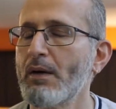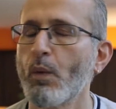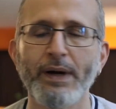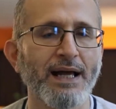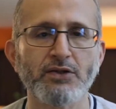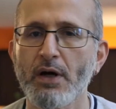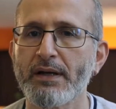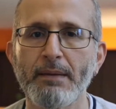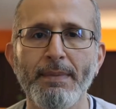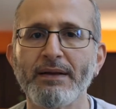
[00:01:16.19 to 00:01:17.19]
We're not
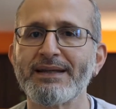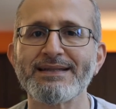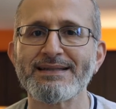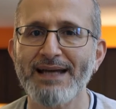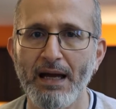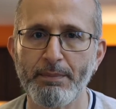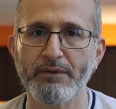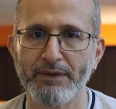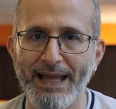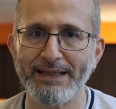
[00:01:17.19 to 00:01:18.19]
talking about this type
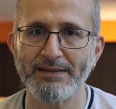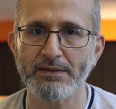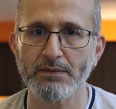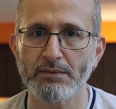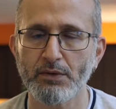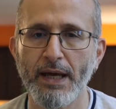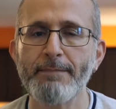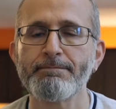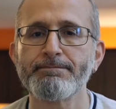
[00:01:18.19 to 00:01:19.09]
of light, okay?